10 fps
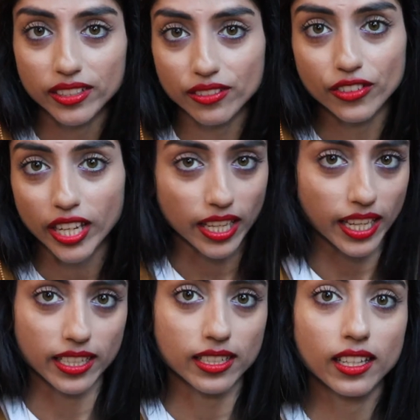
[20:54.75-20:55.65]
It's free,
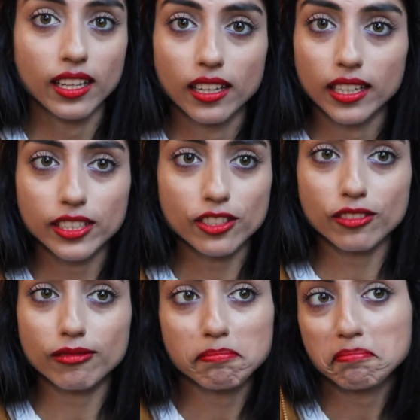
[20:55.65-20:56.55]
and
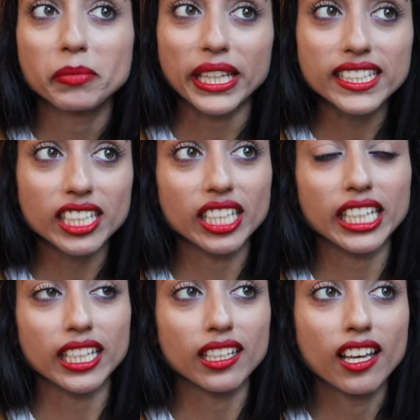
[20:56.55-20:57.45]
it's
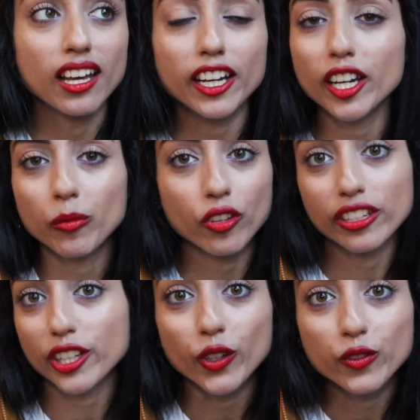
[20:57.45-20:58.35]
basically a
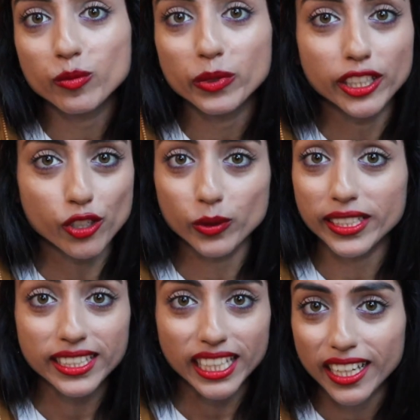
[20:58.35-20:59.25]
community of spiritual
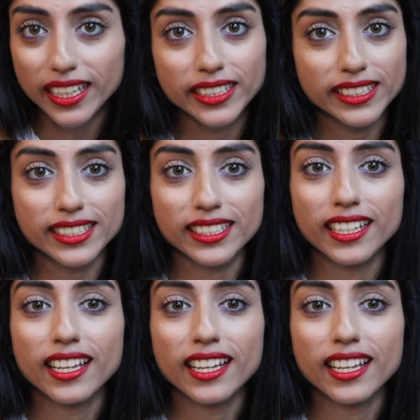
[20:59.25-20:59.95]
seekers.